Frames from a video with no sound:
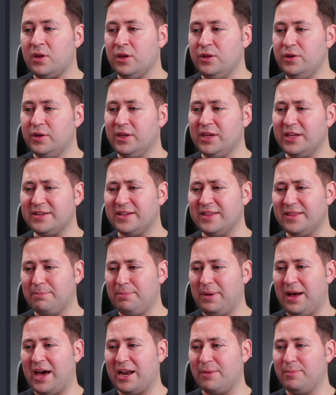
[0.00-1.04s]
You get to the
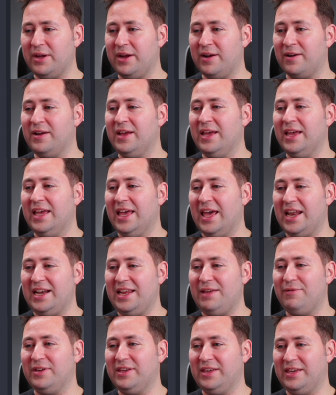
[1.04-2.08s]
bottom here, and it
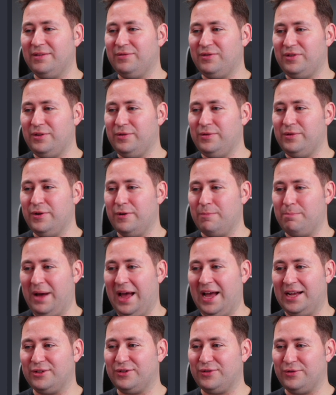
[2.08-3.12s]
even gives you your
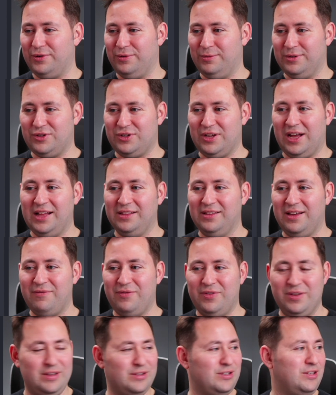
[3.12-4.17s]
backstory, which I
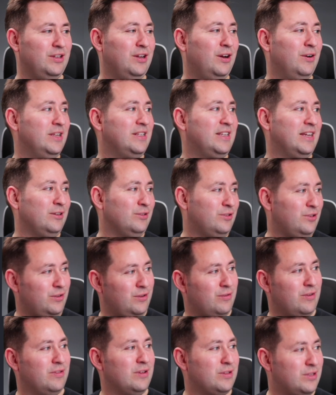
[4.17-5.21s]
love this. It tells you
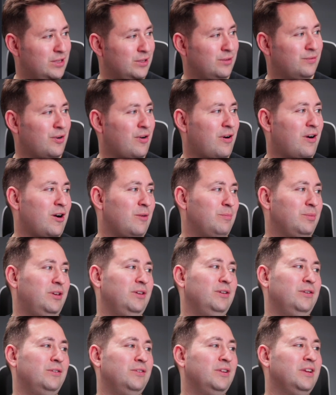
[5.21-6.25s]
you're in the Silver Harp
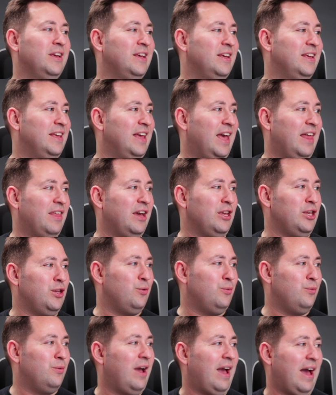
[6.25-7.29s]
Guild, and that
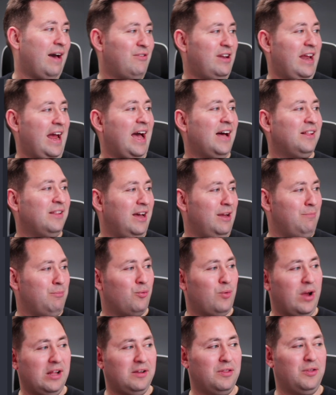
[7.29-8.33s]
you have an ally,
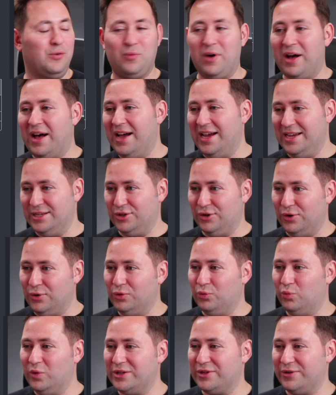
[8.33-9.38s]
Morella the Wise, an
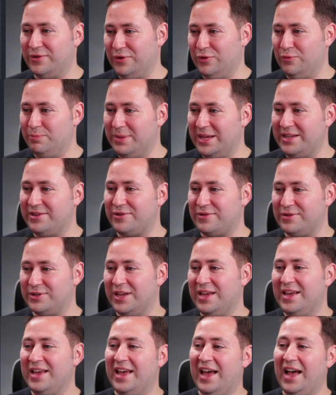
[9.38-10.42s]
old wizard who mentors
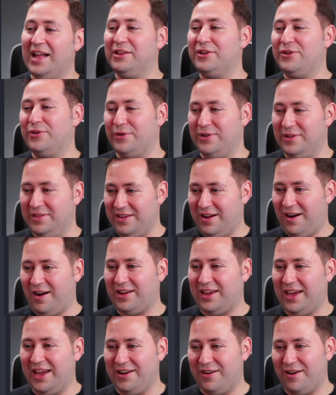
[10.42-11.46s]
Eleanor in the
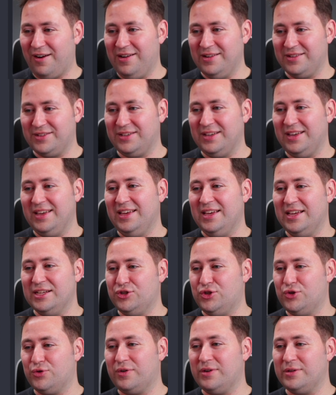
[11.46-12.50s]
arcane arts,
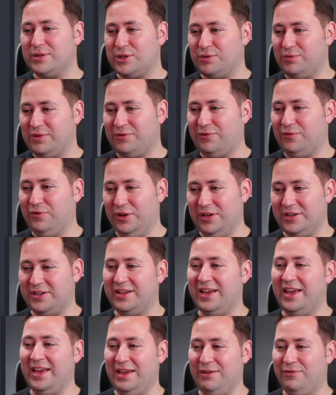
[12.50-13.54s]
and Joran
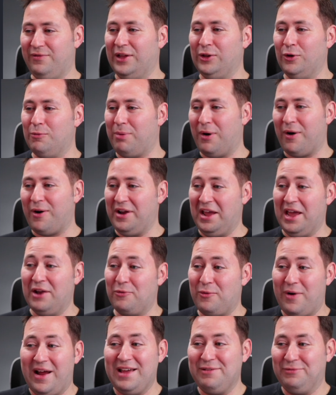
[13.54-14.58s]
Swiftfoot, a fellow bard
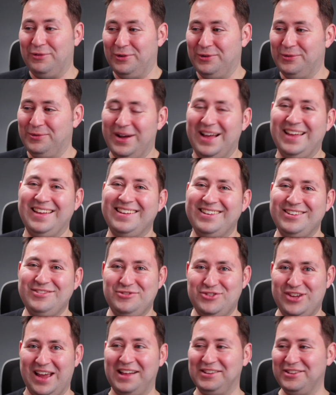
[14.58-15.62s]
and rival who
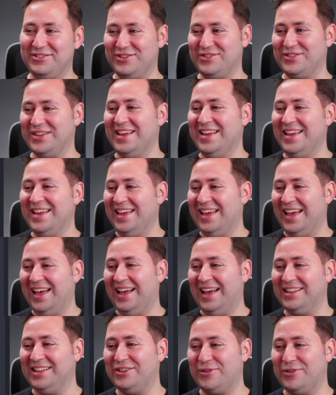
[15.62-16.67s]
challenges
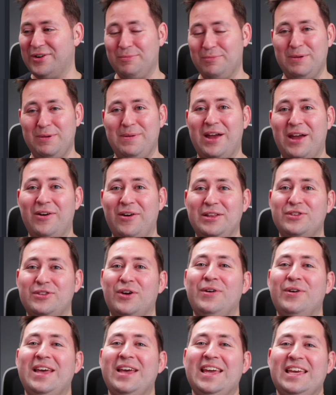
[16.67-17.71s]
Eleanor to be better. And
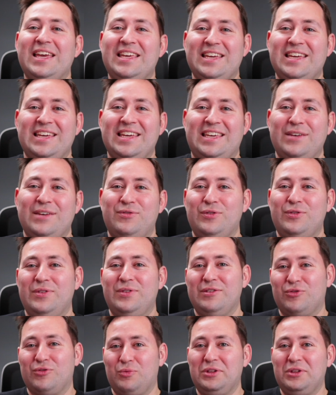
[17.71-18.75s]
so it gives you
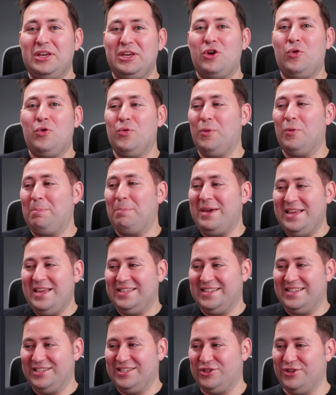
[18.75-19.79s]
these really cool
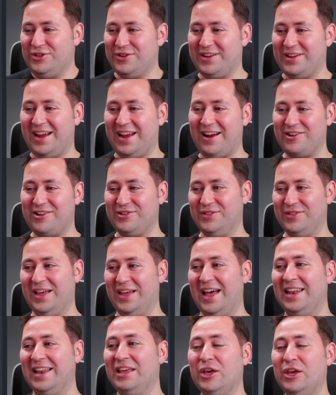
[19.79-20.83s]
pieces to your character
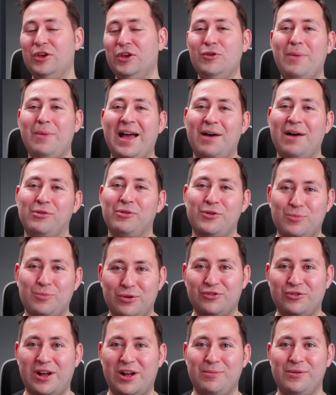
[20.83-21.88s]
that you might have a little
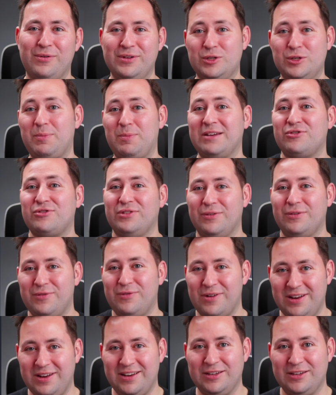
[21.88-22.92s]
more trouble, especially if
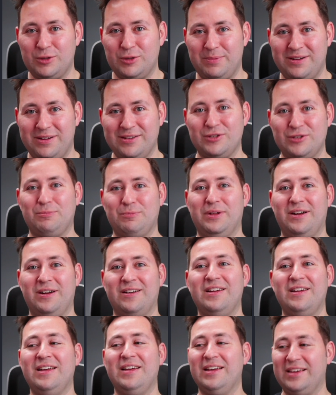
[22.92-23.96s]
you're an inexperienced
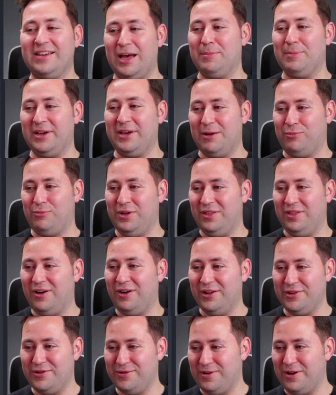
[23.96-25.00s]
player, coming up with
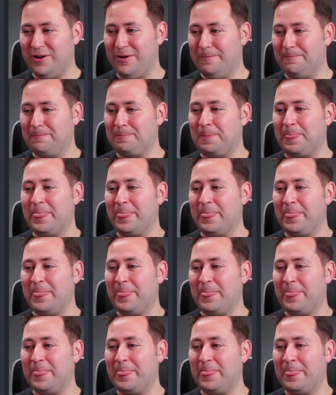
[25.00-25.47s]
on your own.